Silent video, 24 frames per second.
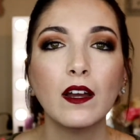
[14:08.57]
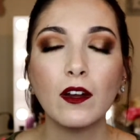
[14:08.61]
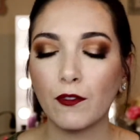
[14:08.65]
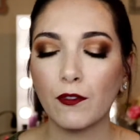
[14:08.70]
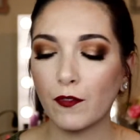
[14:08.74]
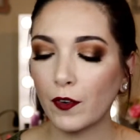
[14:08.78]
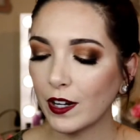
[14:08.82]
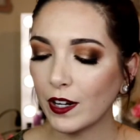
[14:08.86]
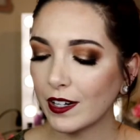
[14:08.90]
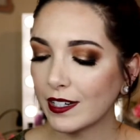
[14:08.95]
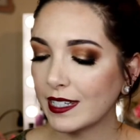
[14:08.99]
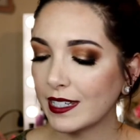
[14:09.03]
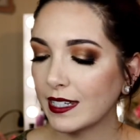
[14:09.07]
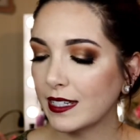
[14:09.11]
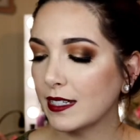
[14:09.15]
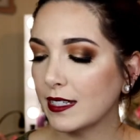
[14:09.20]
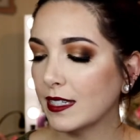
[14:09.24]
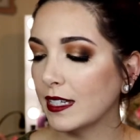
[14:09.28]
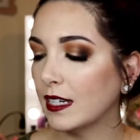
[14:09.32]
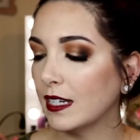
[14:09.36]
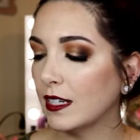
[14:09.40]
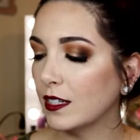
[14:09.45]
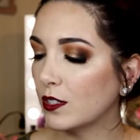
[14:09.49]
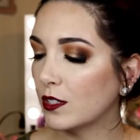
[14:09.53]
First is
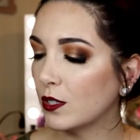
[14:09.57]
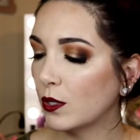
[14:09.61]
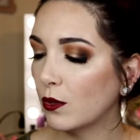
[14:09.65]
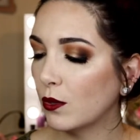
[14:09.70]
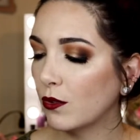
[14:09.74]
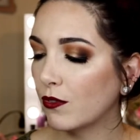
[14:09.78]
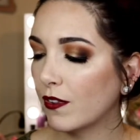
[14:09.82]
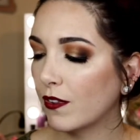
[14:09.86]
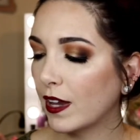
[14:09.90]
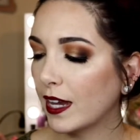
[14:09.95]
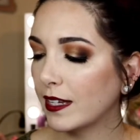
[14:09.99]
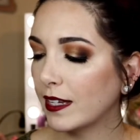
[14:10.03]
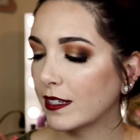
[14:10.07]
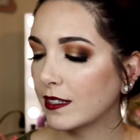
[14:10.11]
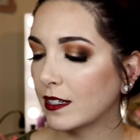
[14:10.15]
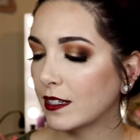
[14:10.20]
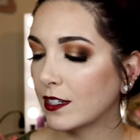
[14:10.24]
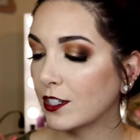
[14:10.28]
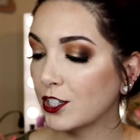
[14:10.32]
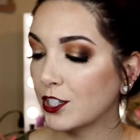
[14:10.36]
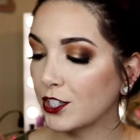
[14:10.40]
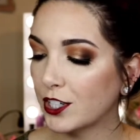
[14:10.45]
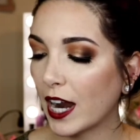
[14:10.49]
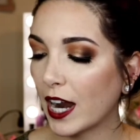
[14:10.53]
the Too Faced
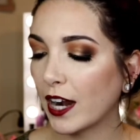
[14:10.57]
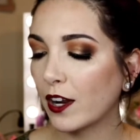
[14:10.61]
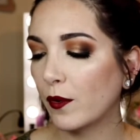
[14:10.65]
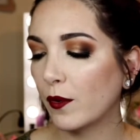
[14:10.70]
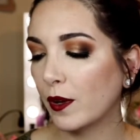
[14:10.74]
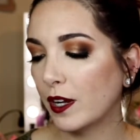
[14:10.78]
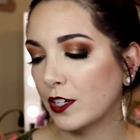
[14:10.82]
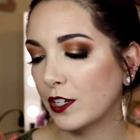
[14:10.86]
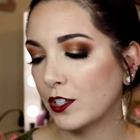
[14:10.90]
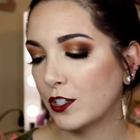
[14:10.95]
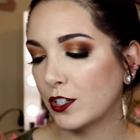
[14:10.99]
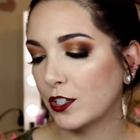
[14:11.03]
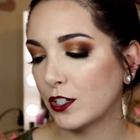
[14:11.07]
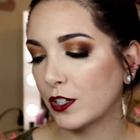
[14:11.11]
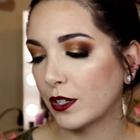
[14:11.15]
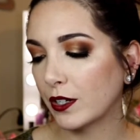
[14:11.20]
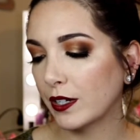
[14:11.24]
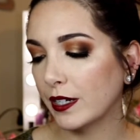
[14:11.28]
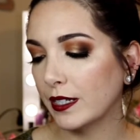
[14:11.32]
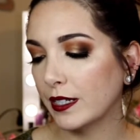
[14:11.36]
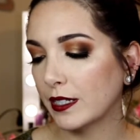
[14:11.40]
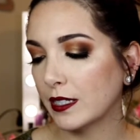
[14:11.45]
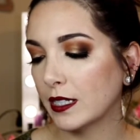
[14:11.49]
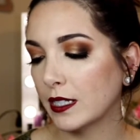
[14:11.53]
Shadow
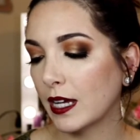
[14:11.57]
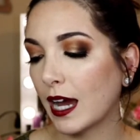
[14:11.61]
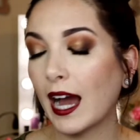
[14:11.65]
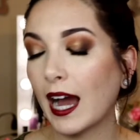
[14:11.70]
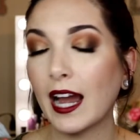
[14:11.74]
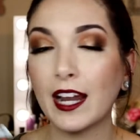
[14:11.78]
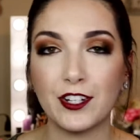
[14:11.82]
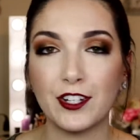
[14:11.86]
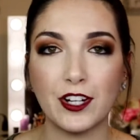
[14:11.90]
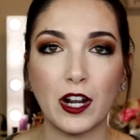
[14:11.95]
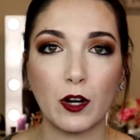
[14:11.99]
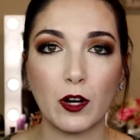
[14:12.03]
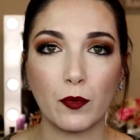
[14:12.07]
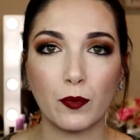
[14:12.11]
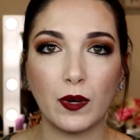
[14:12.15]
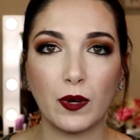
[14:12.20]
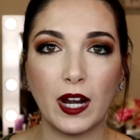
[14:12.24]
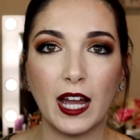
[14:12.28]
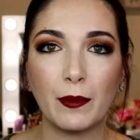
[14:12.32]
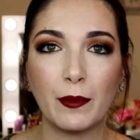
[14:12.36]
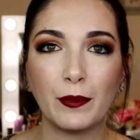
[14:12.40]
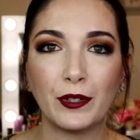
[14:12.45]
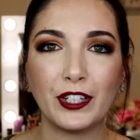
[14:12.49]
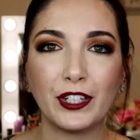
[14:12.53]
Insurance Eyeshadow
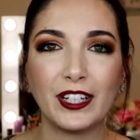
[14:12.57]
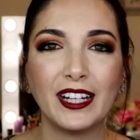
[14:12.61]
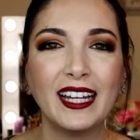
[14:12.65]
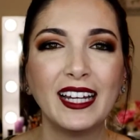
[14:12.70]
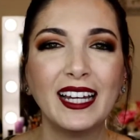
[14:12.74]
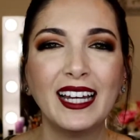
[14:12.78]
Primer.